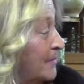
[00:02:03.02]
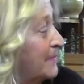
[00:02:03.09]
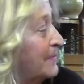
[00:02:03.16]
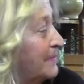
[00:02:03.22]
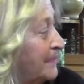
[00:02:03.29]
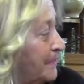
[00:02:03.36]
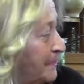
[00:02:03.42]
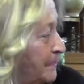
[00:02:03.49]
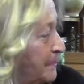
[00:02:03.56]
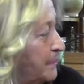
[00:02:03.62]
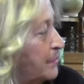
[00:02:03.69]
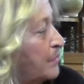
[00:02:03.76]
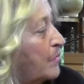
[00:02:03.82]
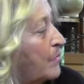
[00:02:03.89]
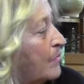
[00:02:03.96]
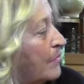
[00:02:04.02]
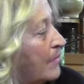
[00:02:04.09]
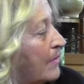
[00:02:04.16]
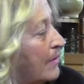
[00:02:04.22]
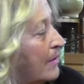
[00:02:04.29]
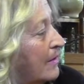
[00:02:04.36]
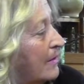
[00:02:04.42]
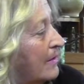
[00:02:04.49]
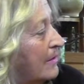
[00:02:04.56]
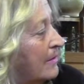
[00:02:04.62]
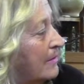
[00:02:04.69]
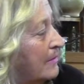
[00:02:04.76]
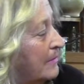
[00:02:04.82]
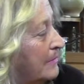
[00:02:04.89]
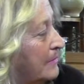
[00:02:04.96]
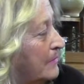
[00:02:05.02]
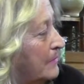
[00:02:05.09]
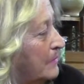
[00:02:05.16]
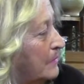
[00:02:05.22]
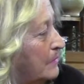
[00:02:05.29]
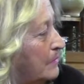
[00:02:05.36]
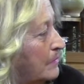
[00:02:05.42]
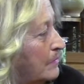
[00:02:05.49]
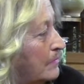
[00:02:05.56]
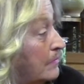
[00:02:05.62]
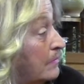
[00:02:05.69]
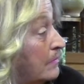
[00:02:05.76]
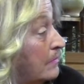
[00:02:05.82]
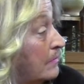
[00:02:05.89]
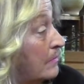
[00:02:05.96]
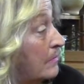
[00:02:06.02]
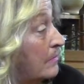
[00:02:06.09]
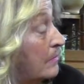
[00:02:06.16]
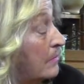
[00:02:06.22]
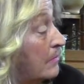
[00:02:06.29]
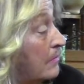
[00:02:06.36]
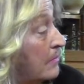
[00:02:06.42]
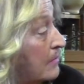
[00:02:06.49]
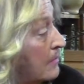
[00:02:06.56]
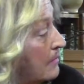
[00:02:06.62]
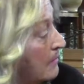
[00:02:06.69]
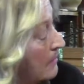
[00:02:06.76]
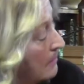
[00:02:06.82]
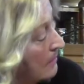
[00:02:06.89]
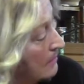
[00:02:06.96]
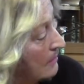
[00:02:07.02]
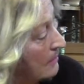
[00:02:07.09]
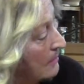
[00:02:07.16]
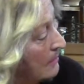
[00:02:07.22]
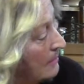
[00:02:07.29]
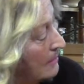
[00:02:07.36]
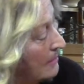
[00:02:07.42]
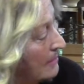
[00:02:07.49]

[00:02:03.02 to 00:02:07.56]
[no speech]